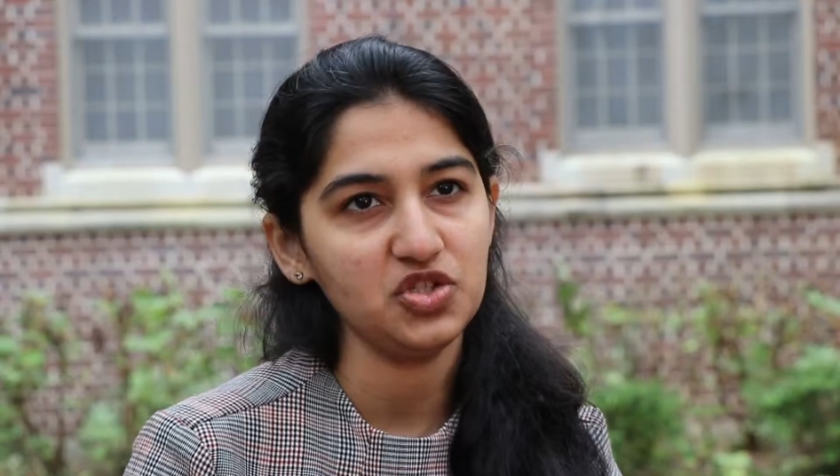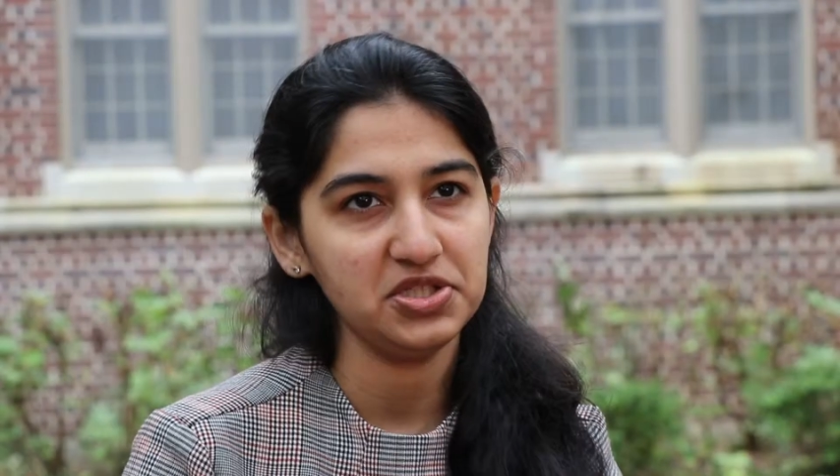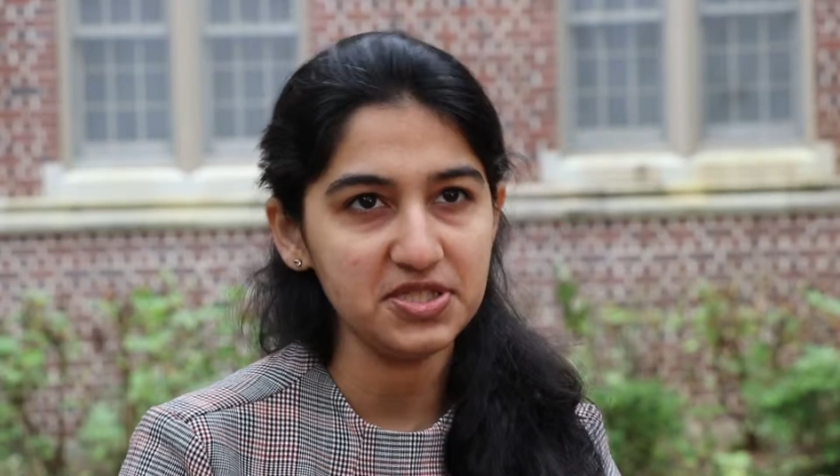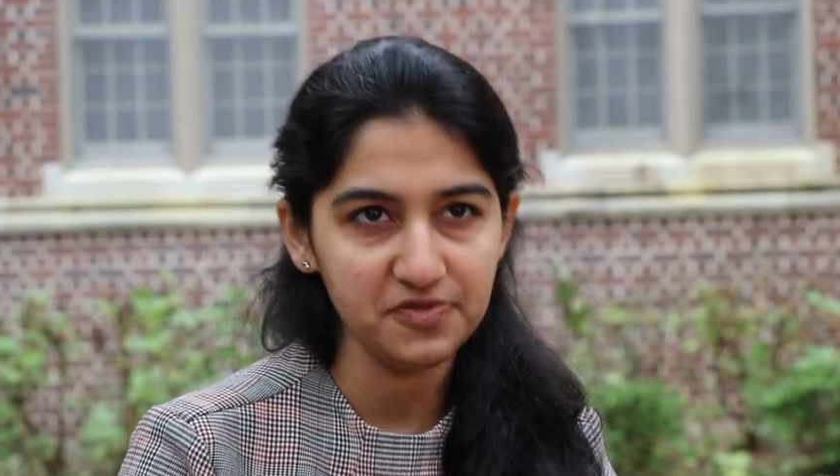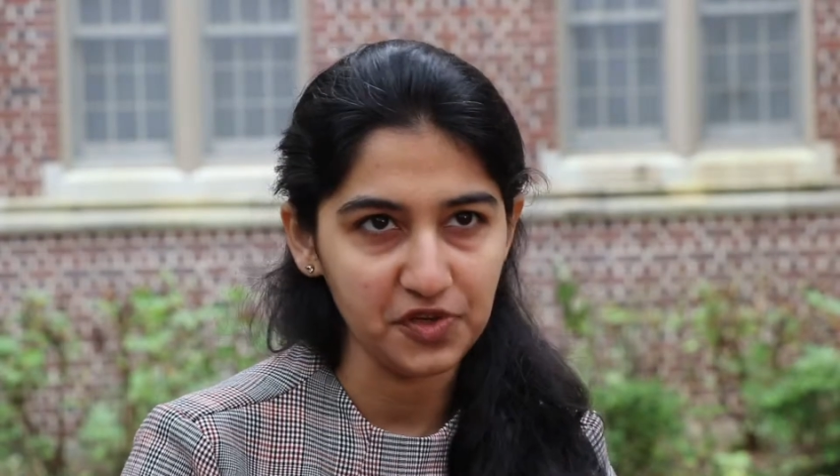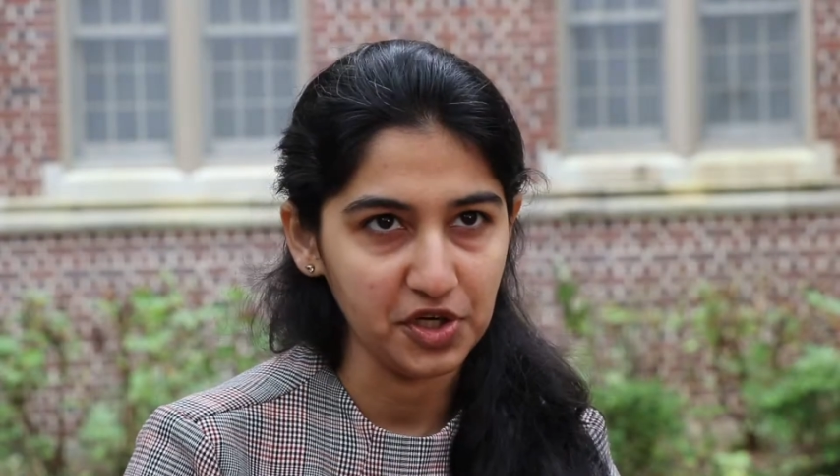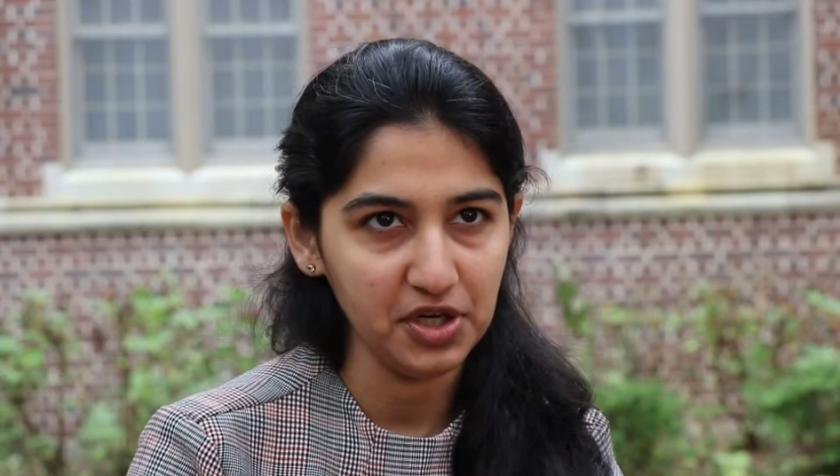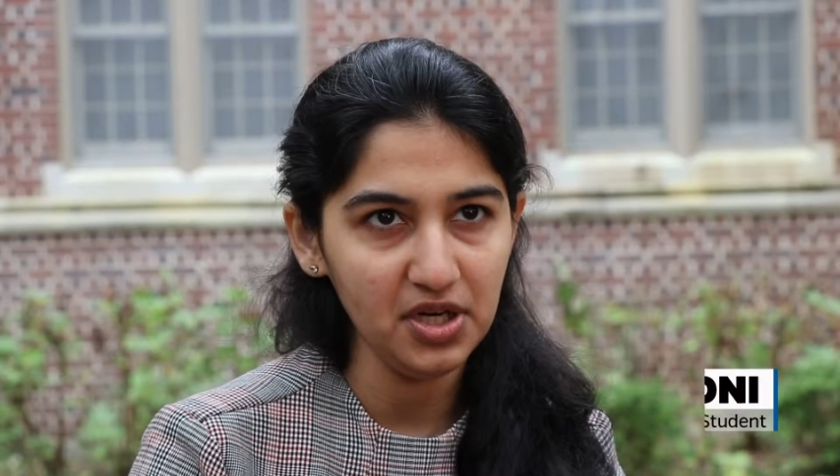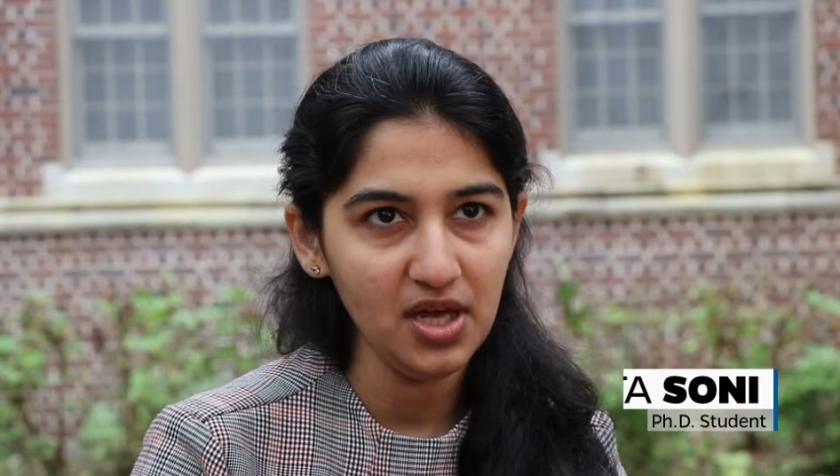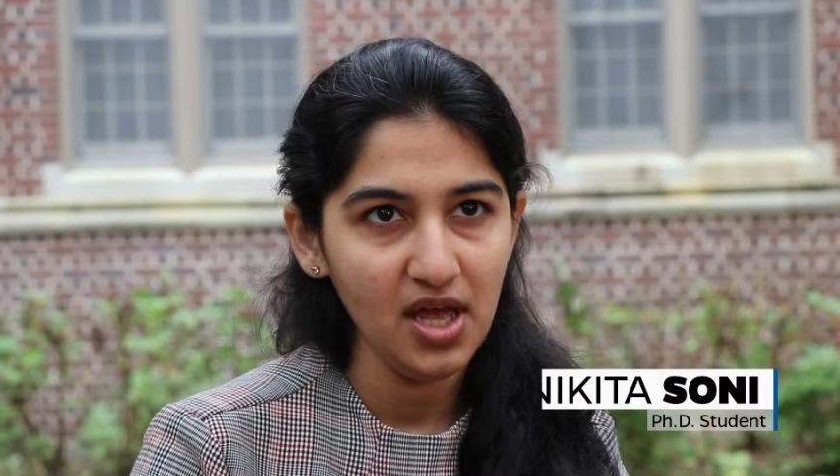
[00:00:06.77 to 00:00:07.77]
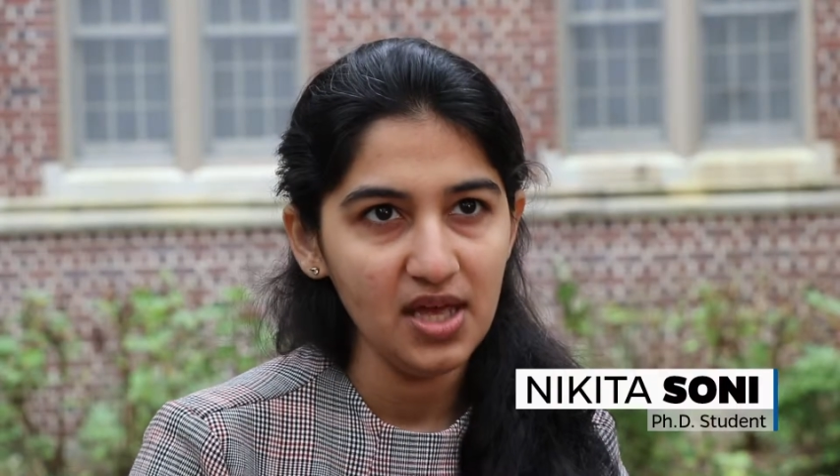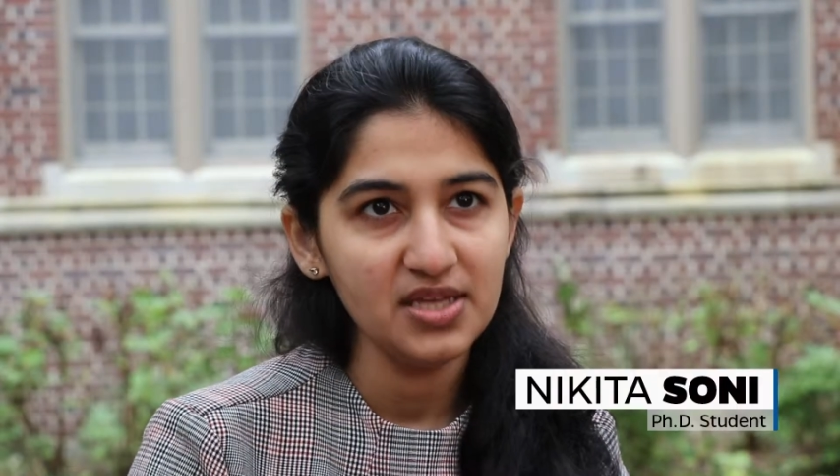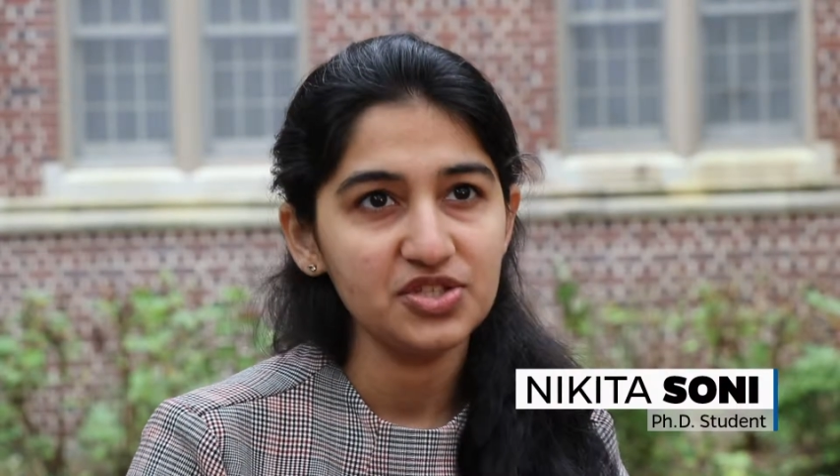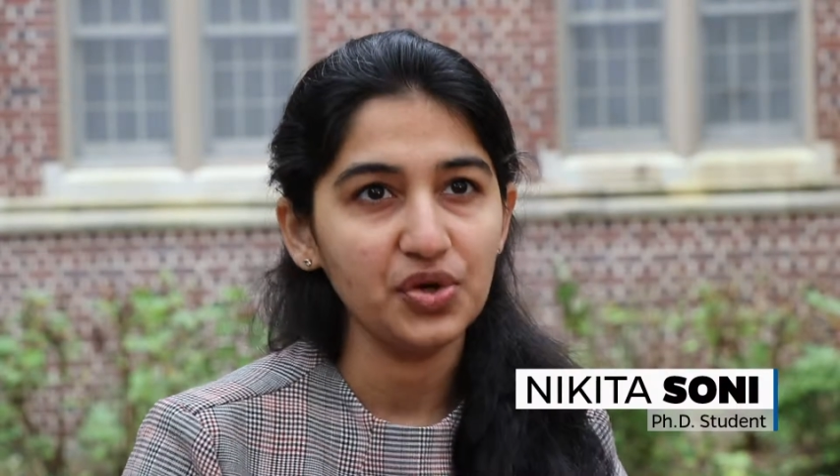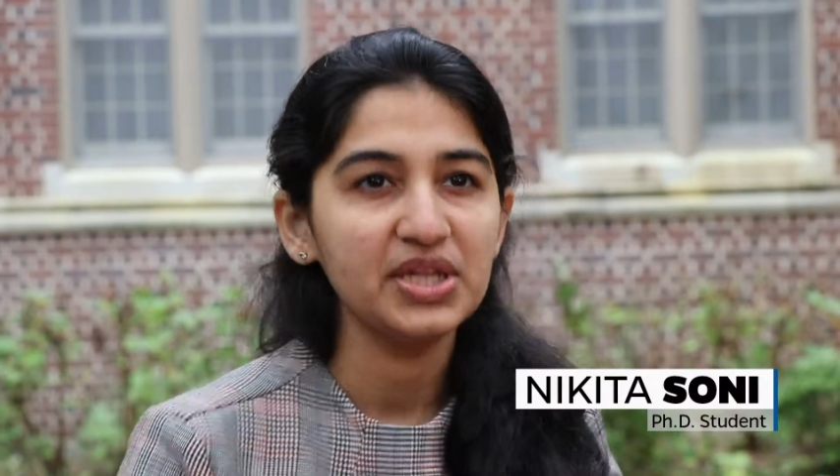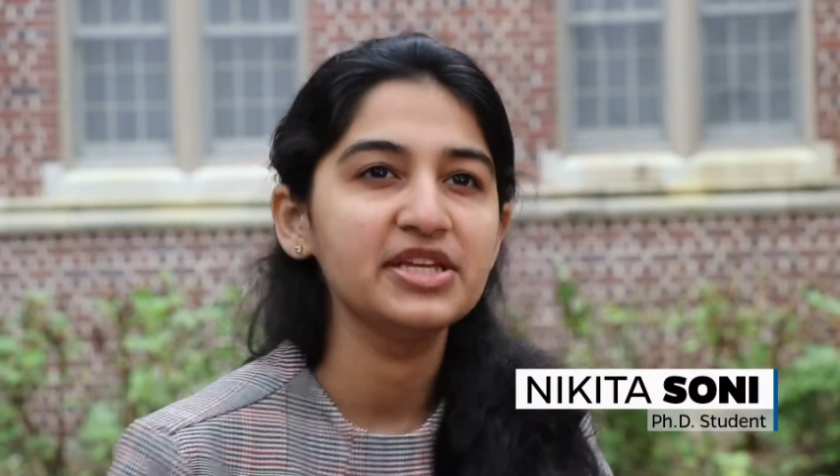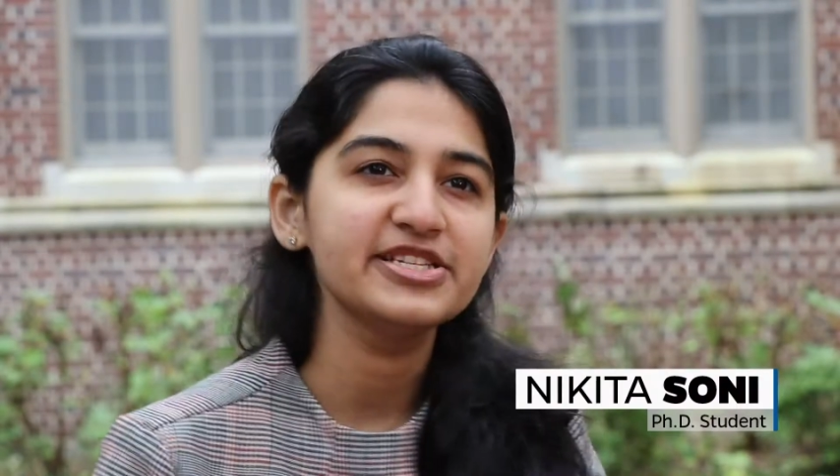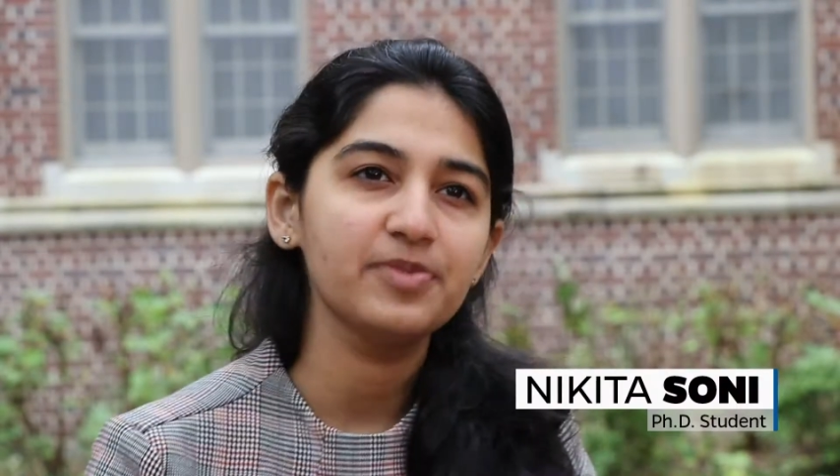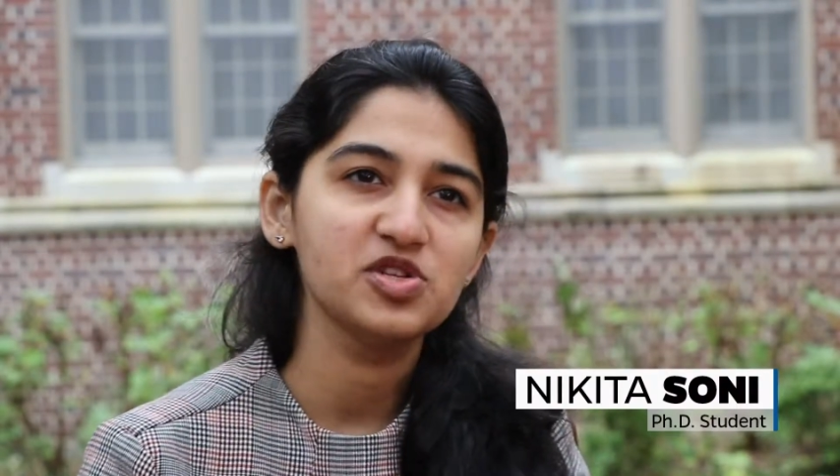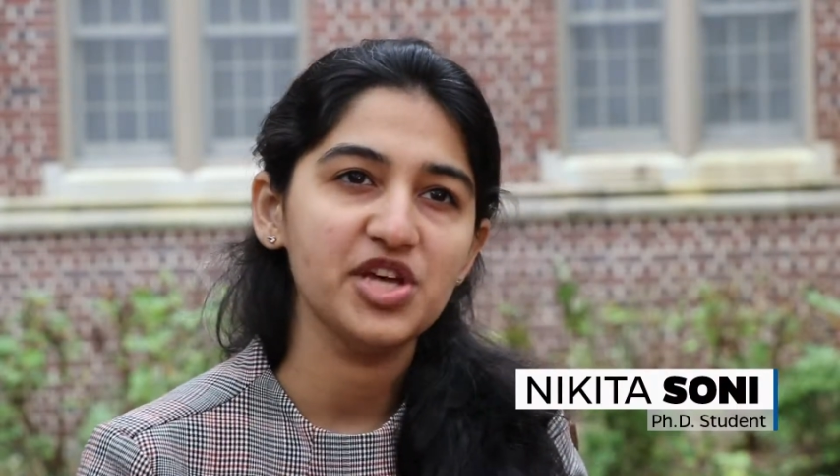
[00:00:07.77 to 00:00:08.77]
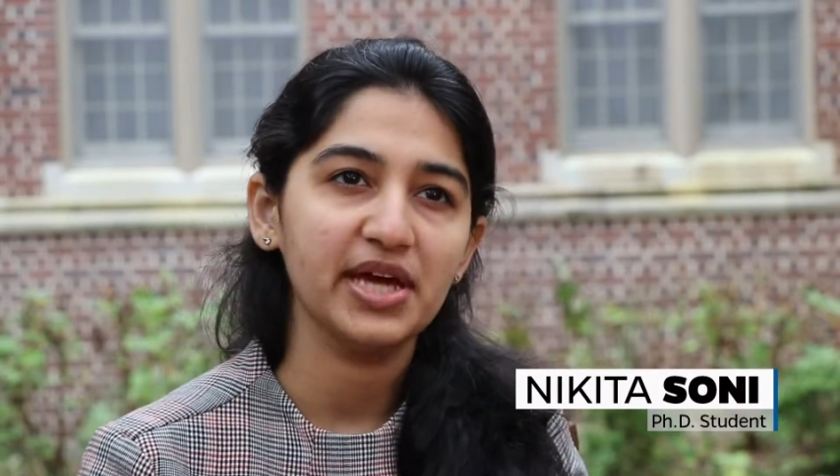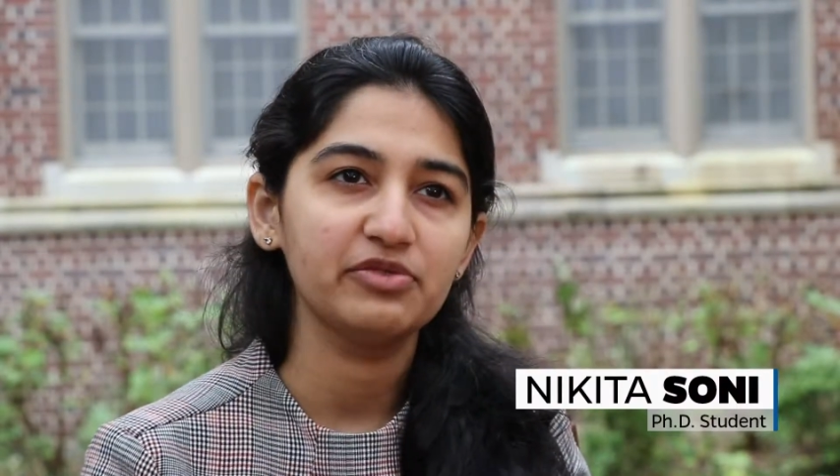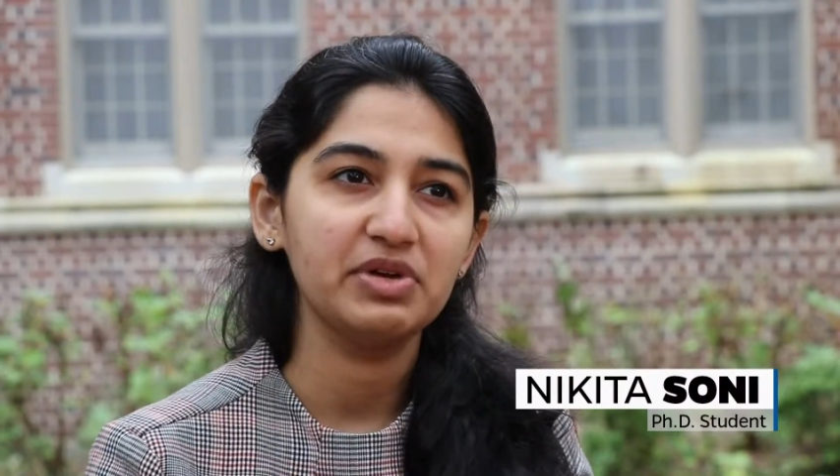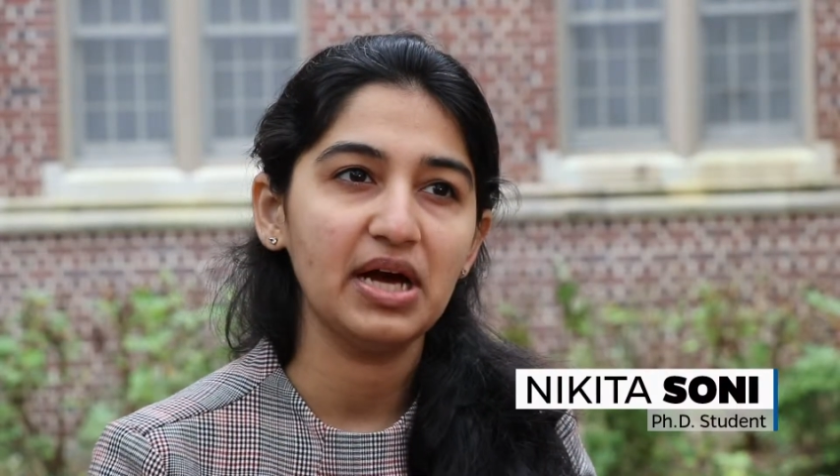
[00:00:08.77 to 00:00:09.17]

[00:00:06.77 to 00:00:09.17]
on Sphere. So in this project,